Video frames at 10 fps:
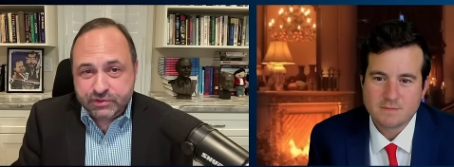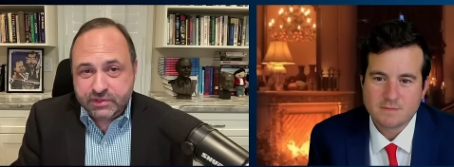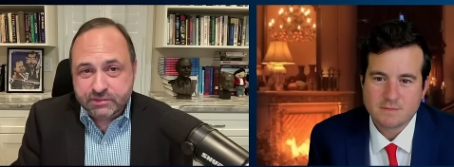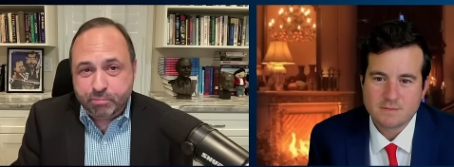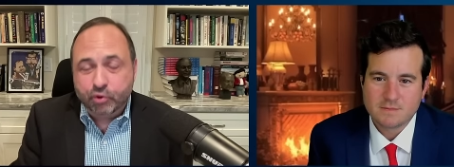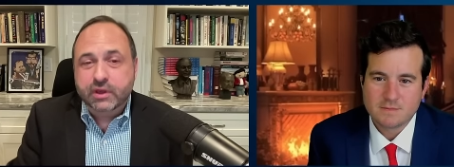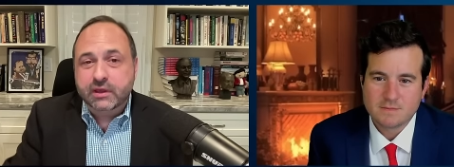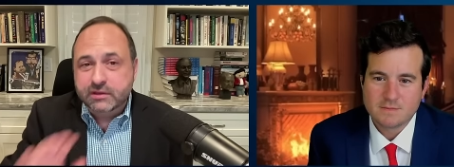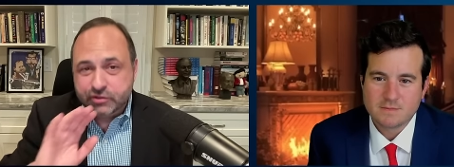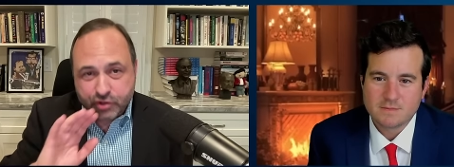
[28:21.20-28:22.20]
Speaker 1: this book
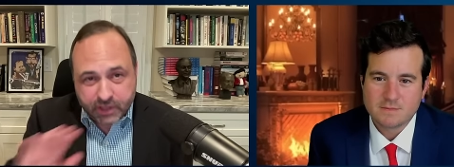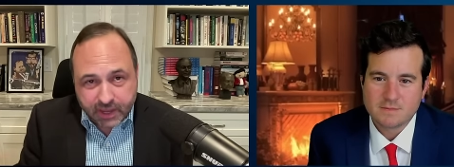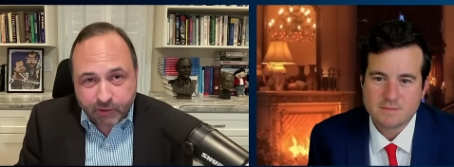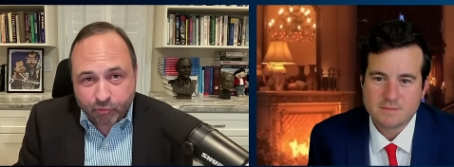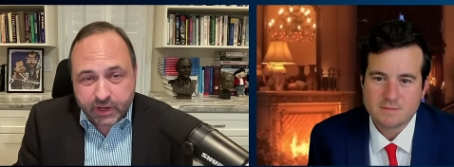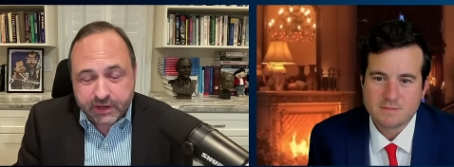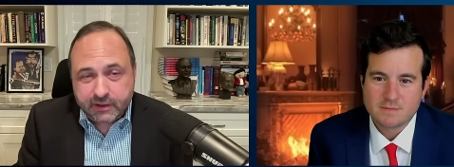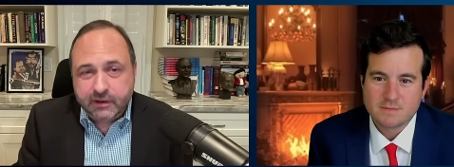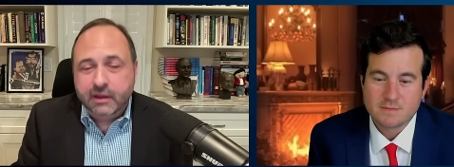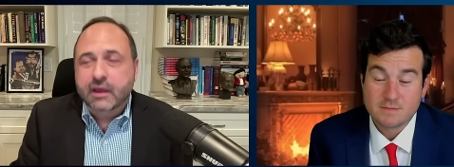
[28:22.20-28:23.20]
is and you can't read
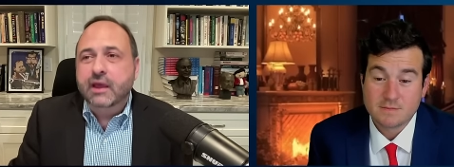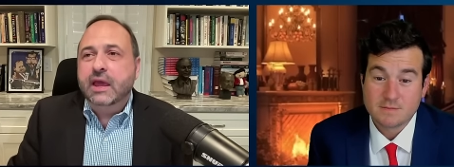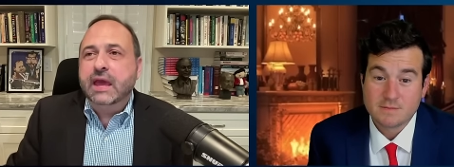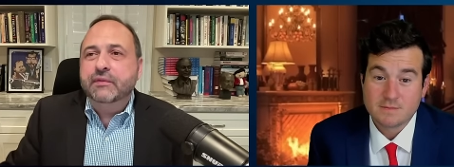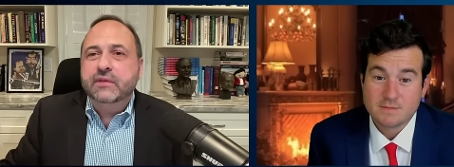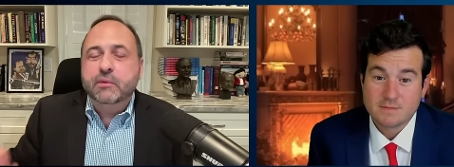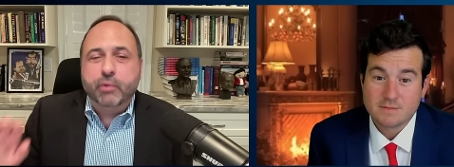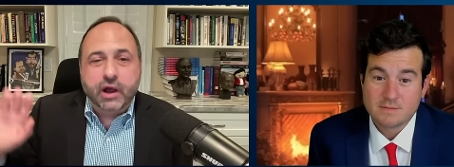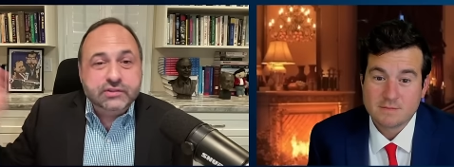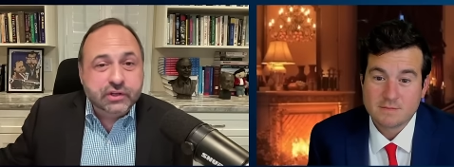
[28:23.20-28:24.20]
it. And then the
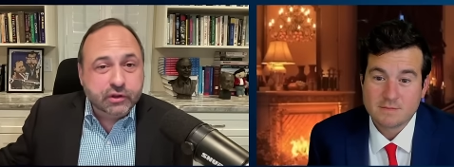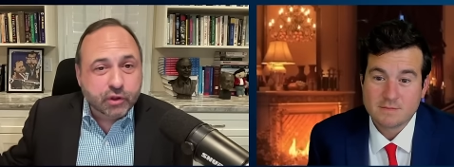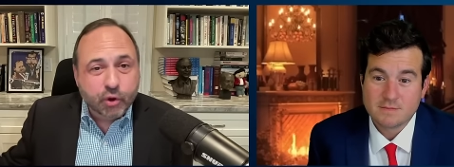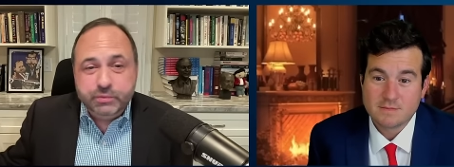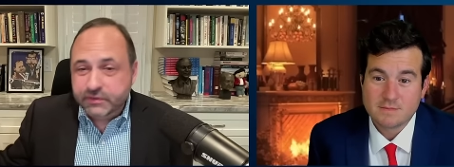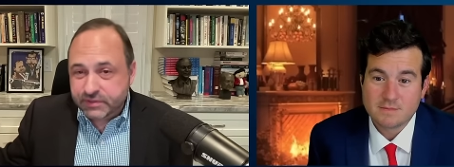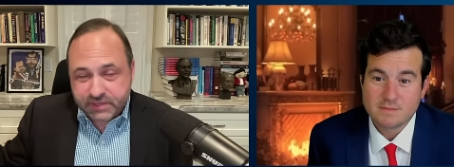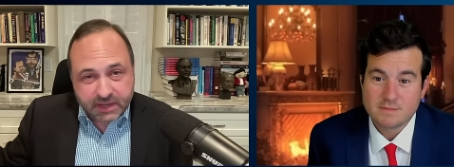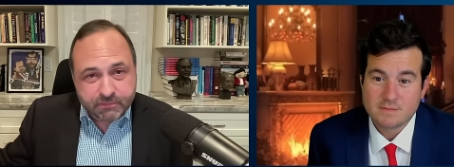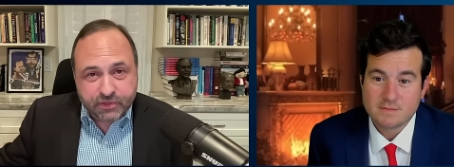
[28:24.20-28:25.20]
Boston Globe did the
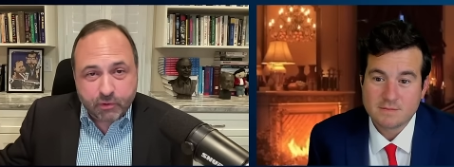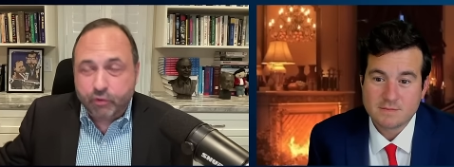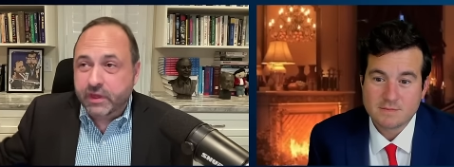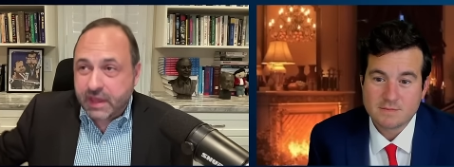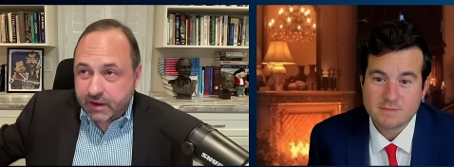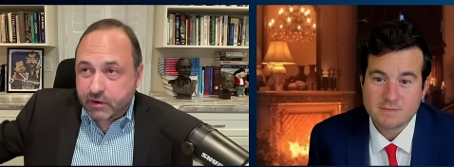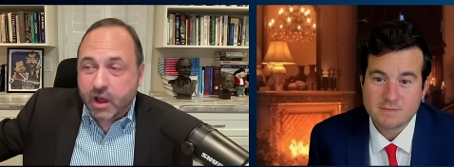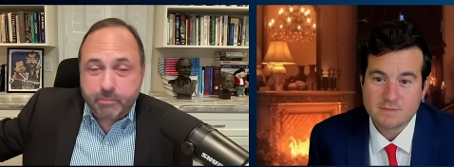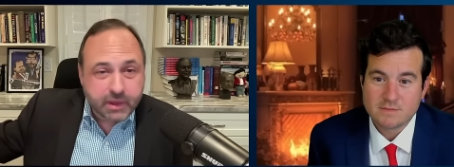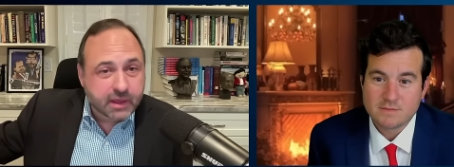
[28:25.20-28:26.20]
same thing, or they had an
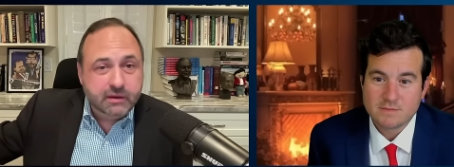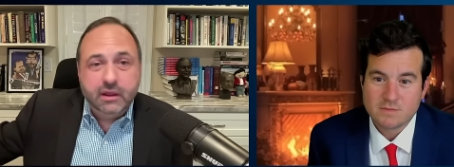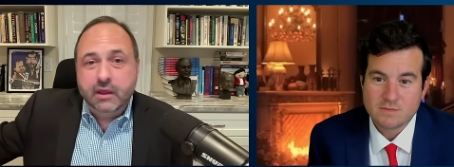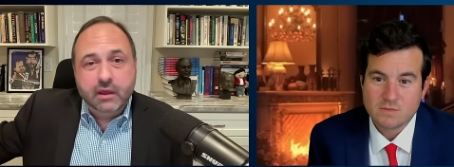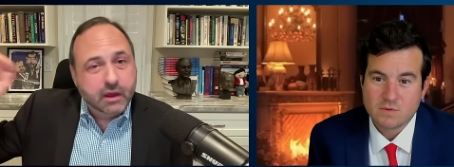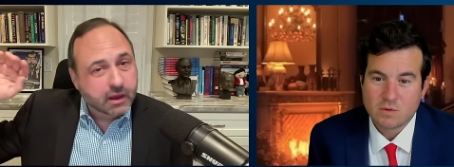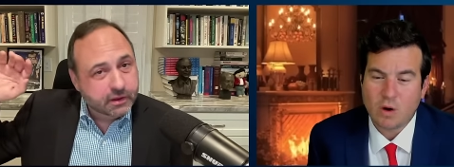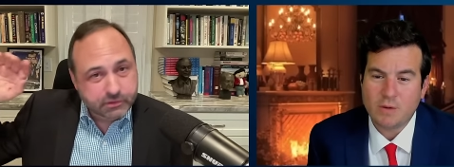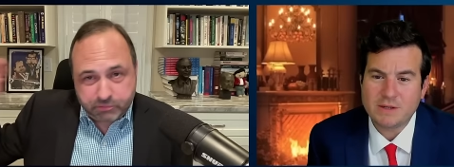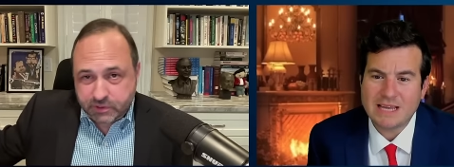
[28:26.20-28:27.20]
op ed
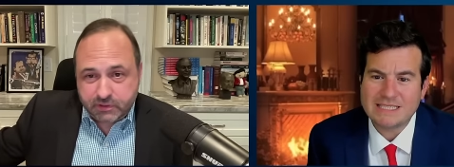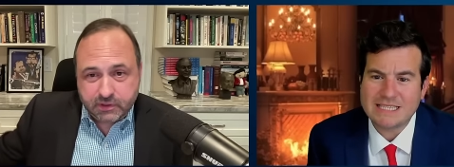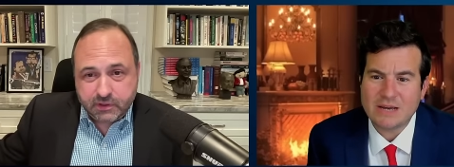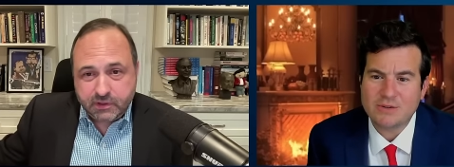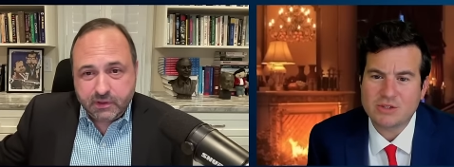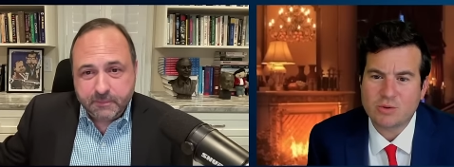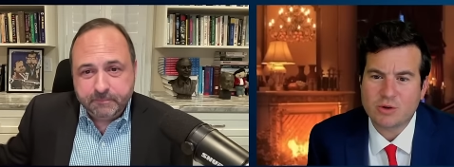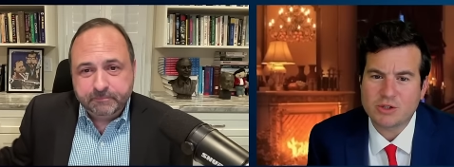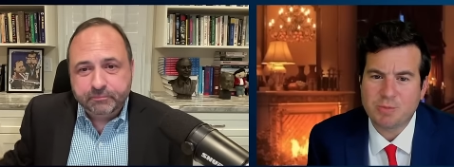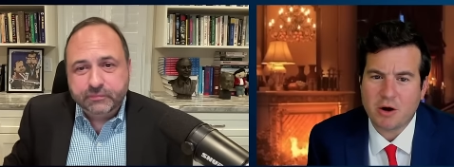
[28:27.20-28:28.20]
uh, what would they
Speaker 2: say was the
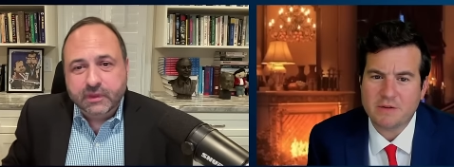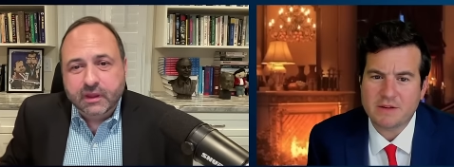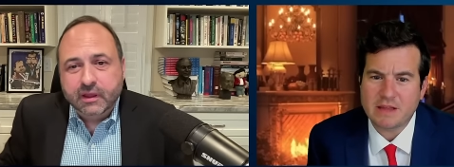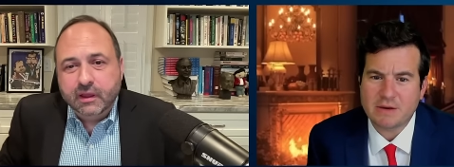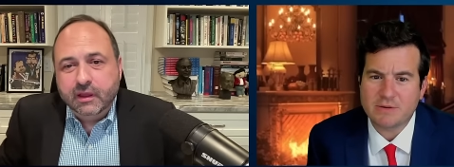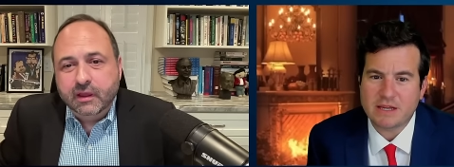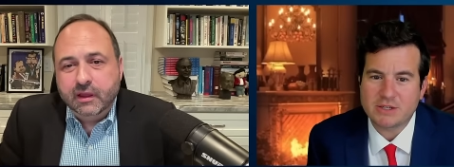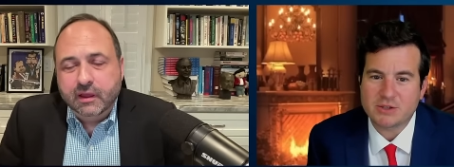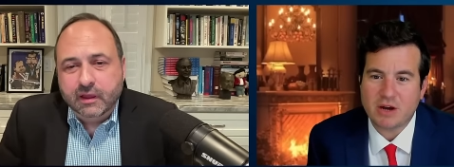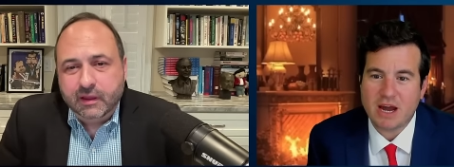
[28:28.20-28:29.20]
worst part of it? Like when they
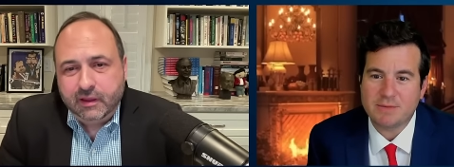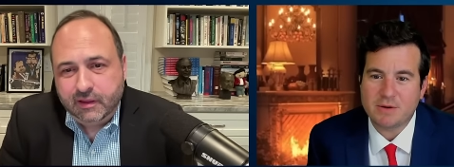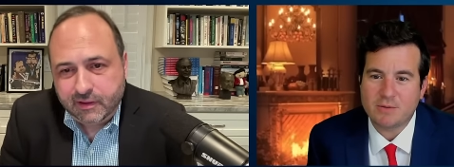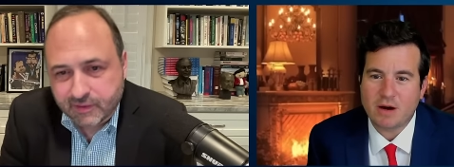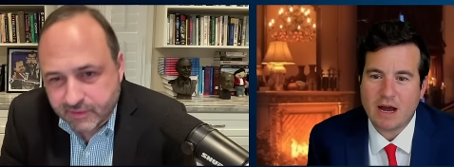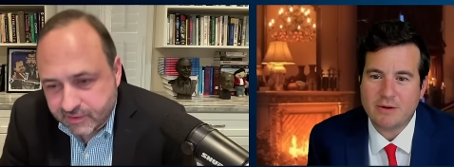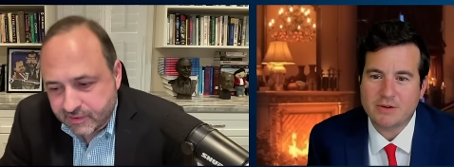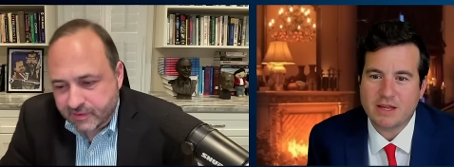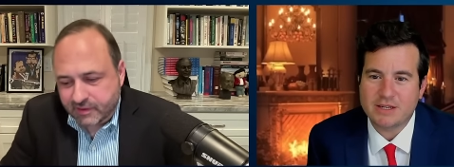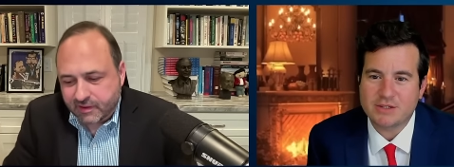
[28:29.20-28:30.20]
described it, well, how
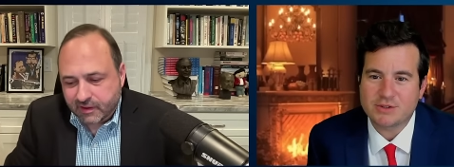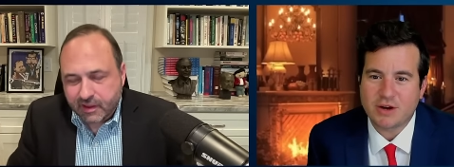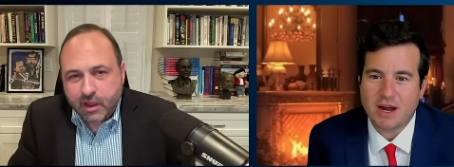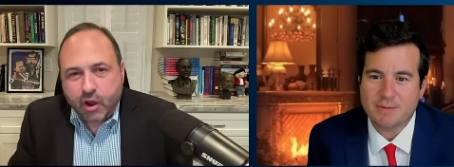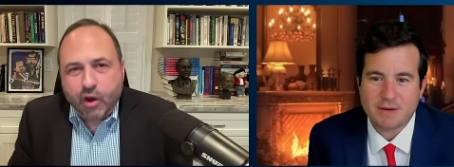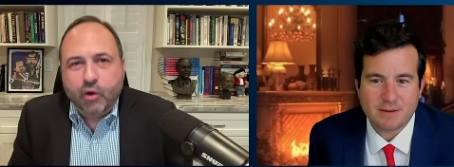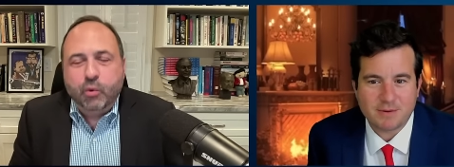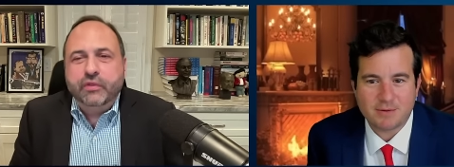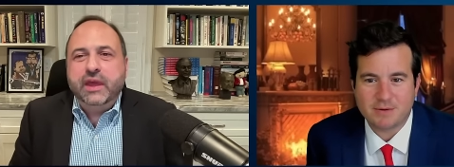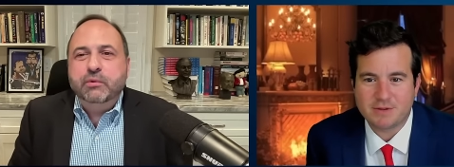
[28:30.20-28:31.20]
would they describe it? Oh, I
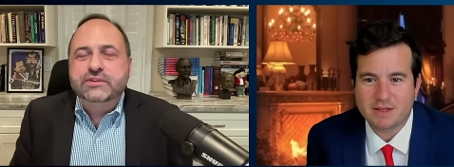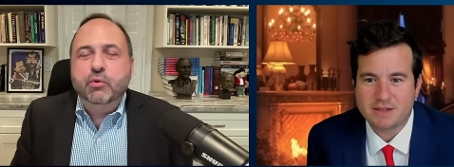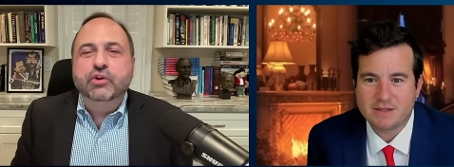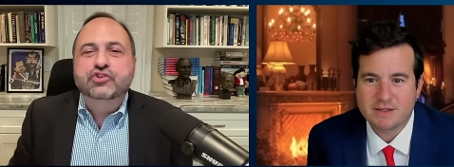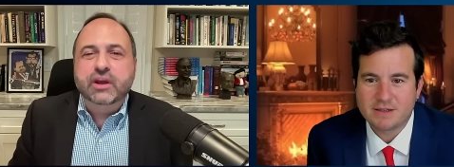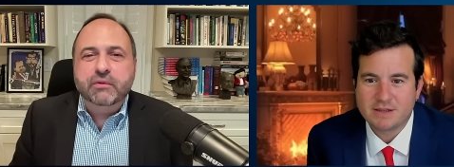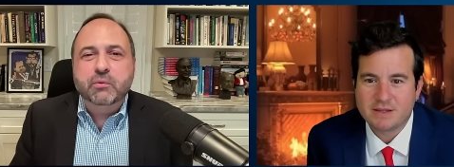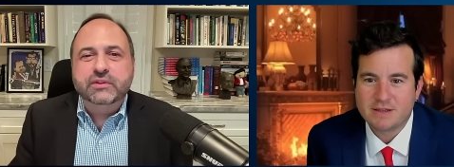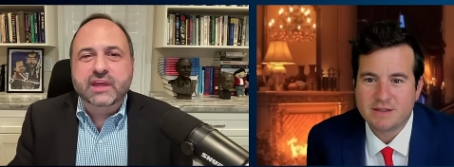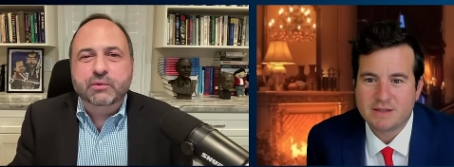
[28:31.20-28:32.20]
mean, well, they would they... say,
Speaker 1: well,
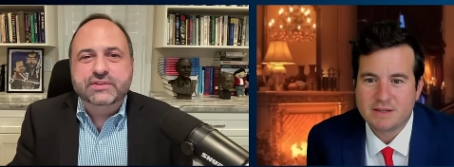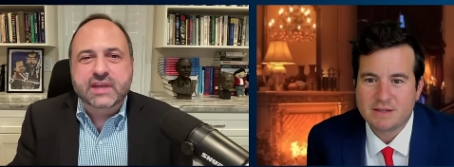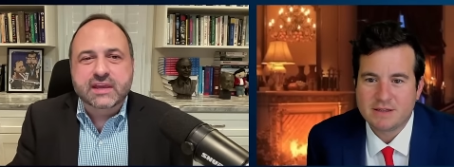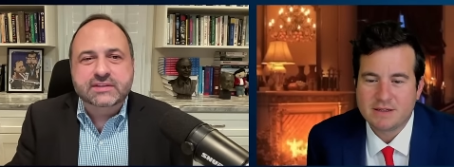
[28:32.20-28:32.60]
generally what they would say is